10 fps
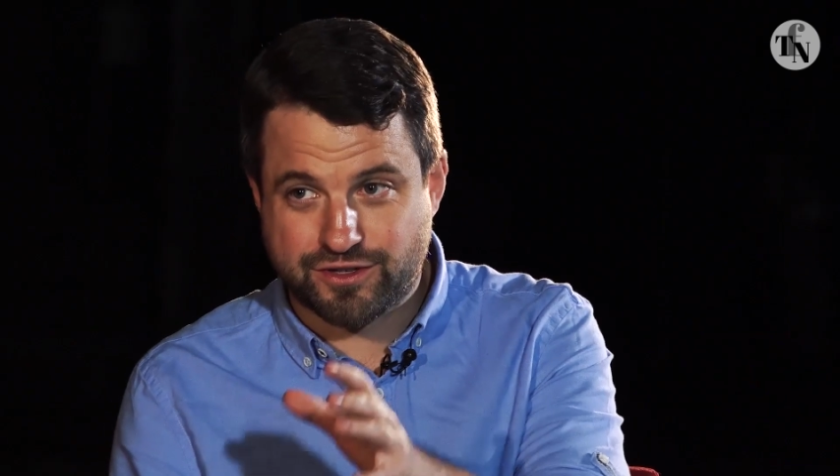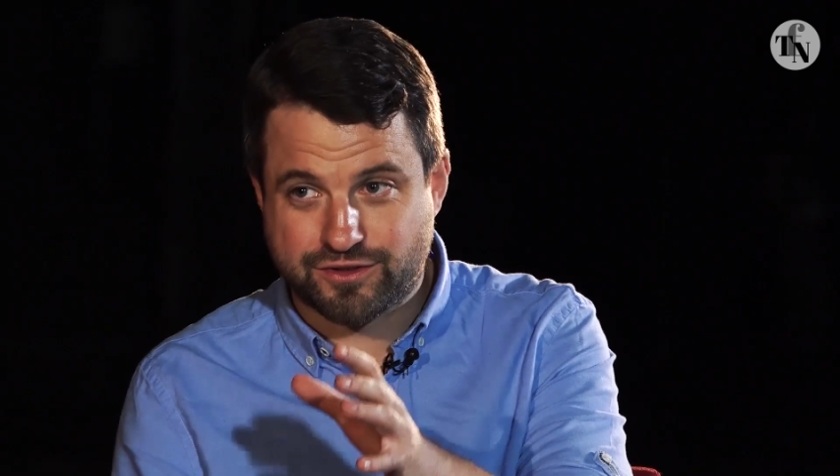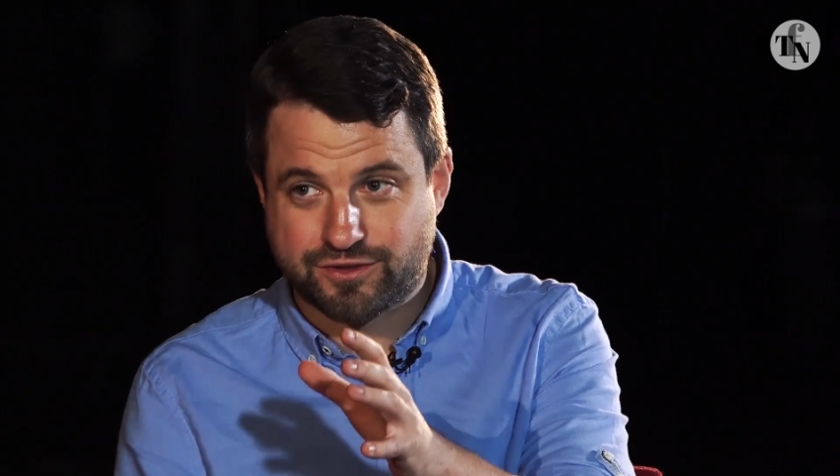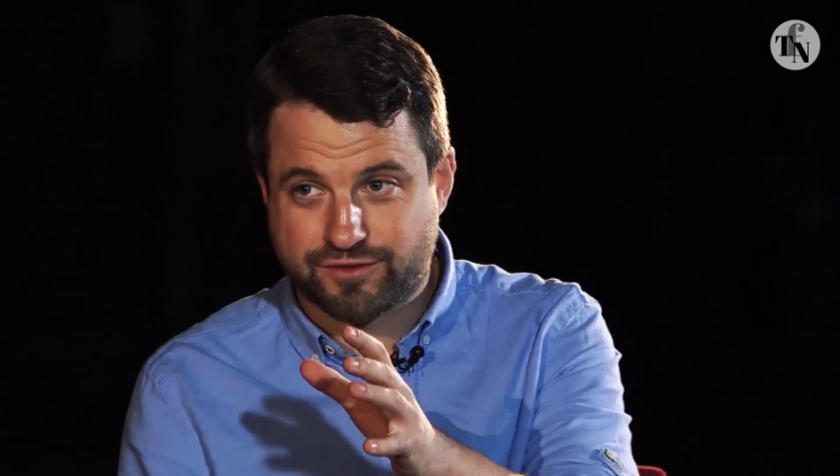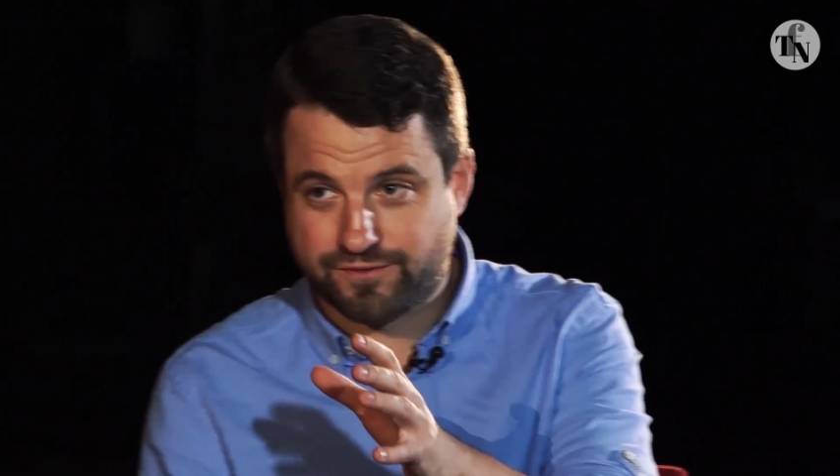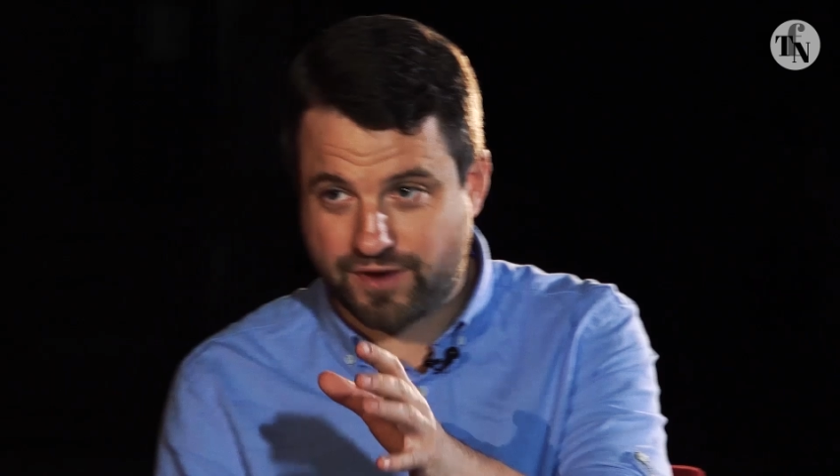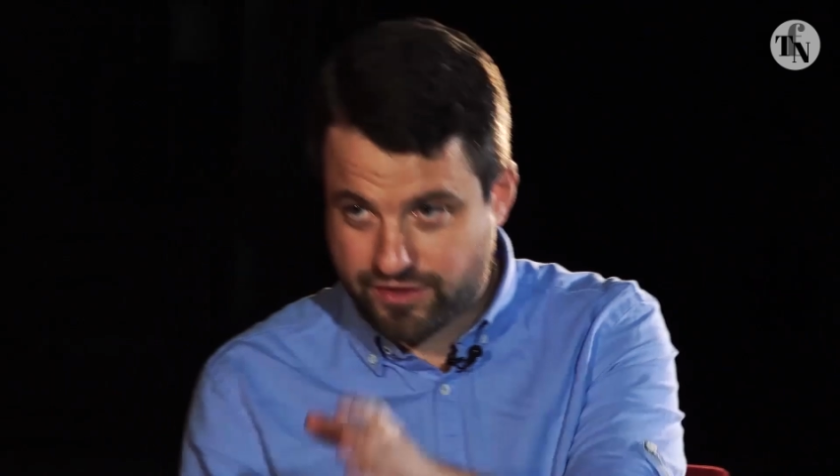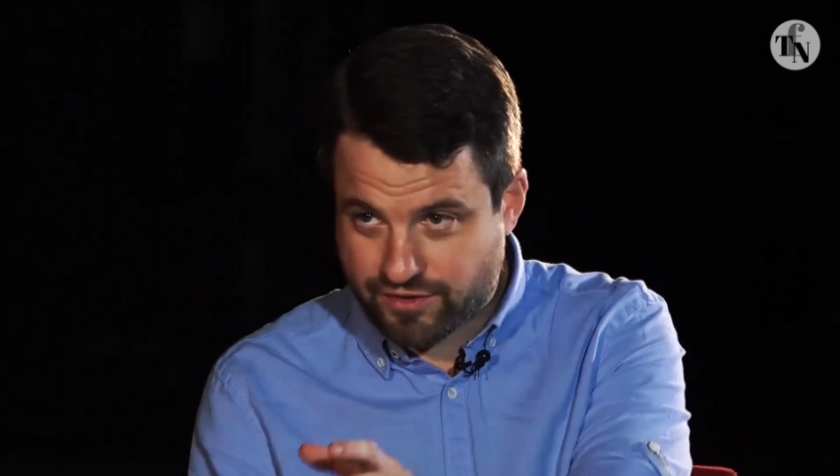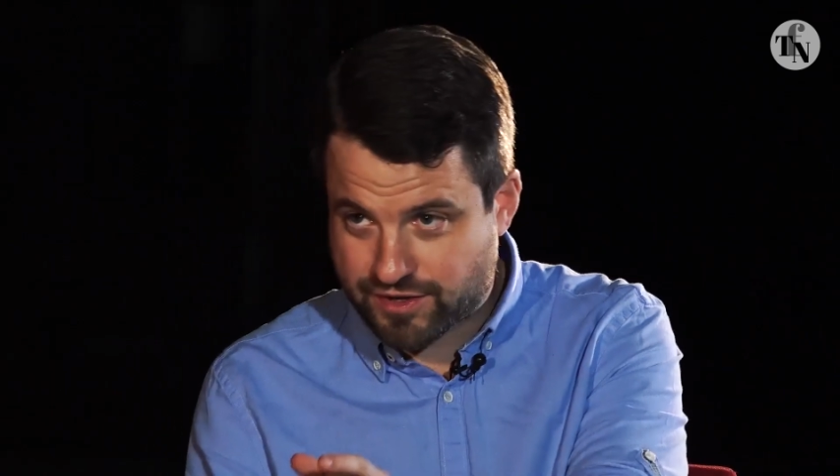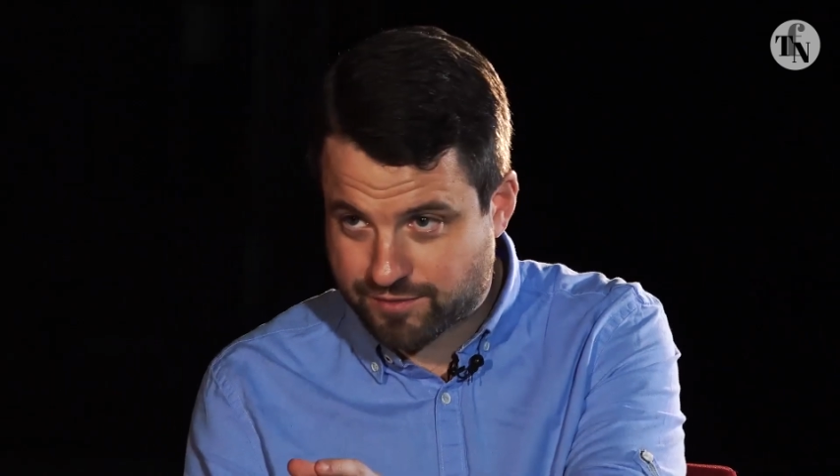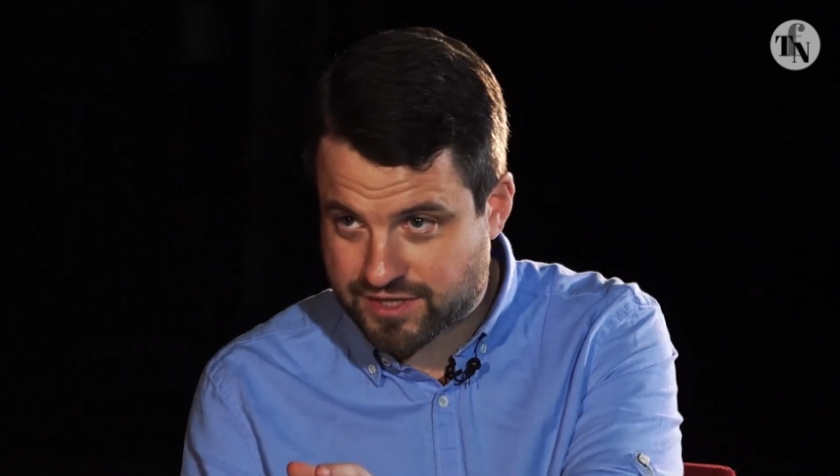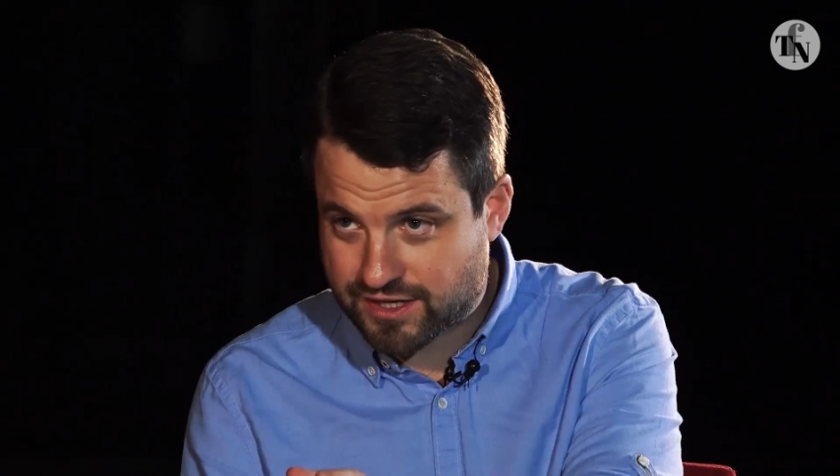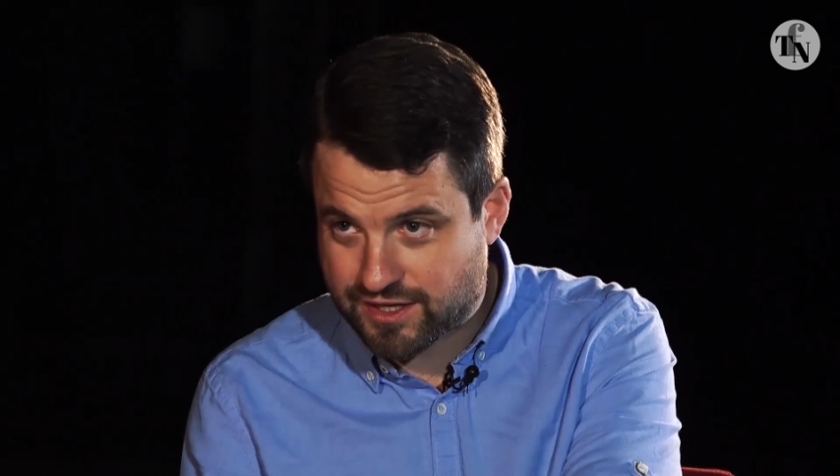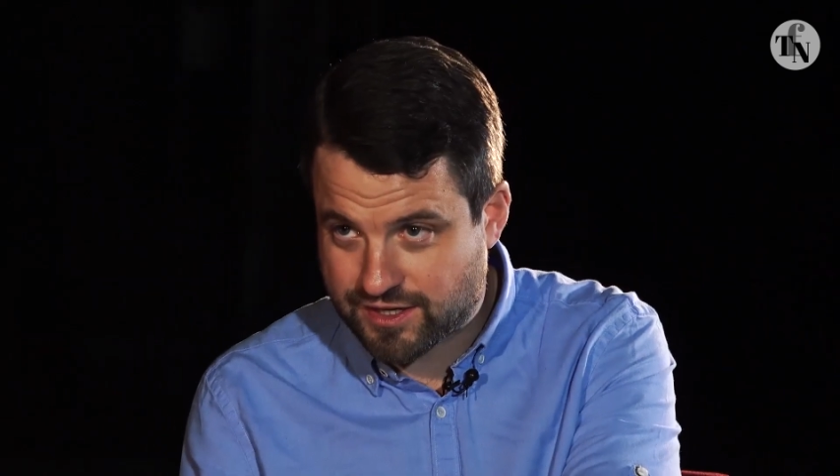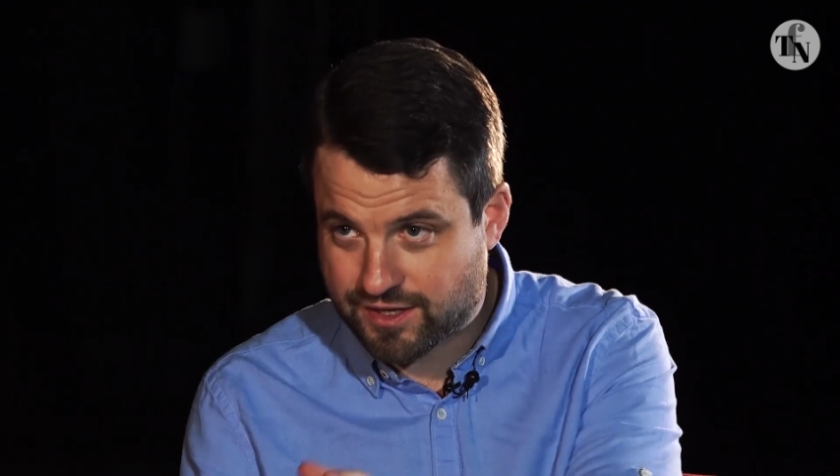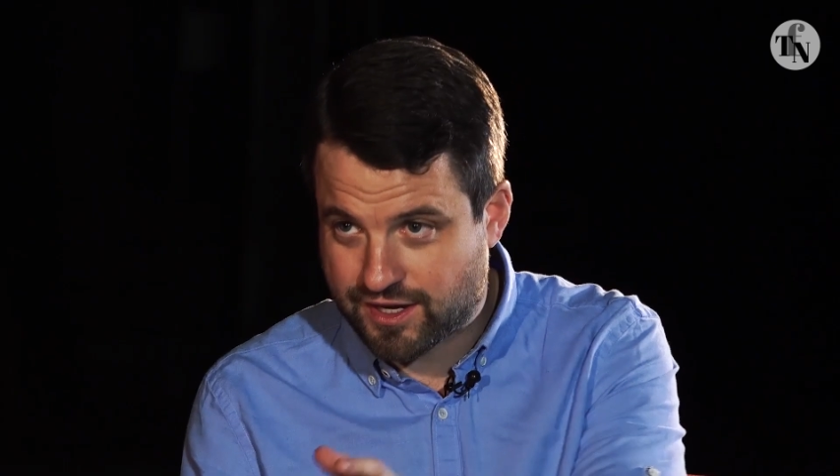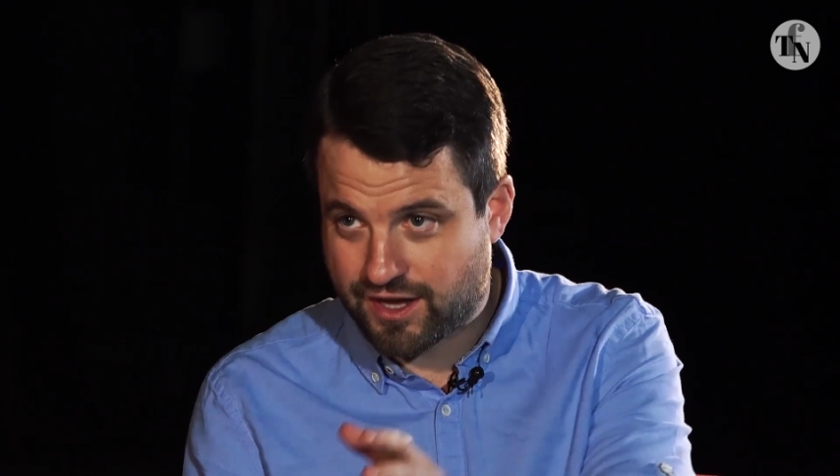your father, I think particularly,